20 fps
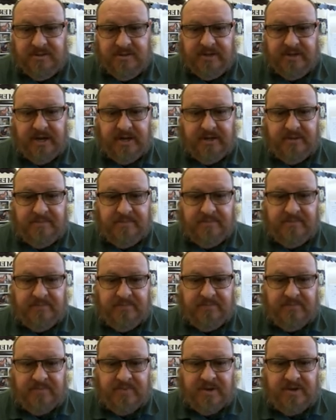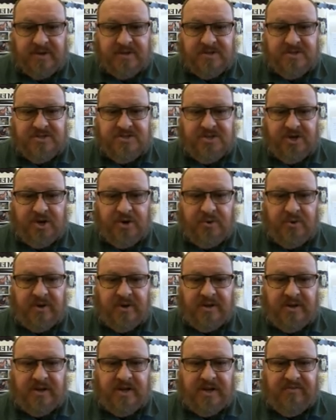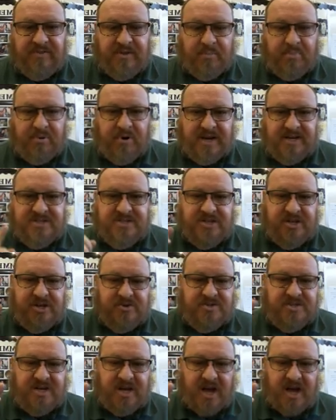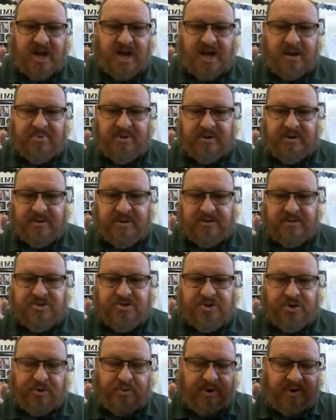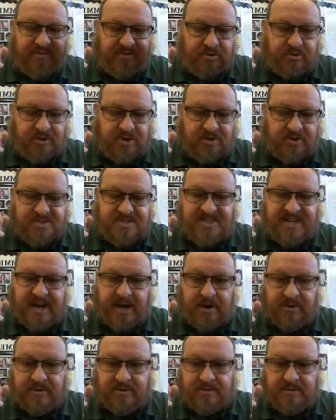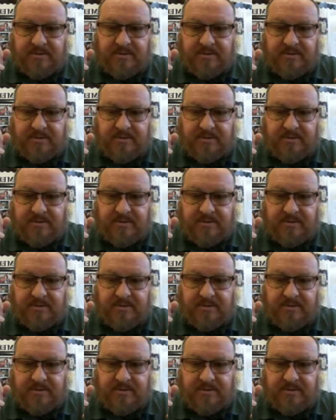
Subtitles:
Okay, so if the price goes up, the total revenue goes down.